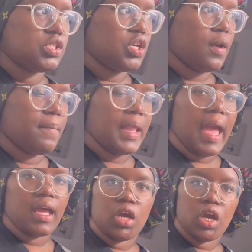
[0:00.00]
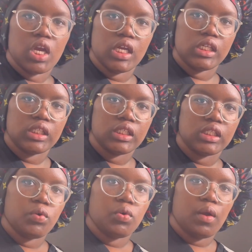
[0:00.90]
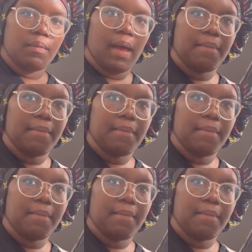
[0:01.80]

sheer black curtains for my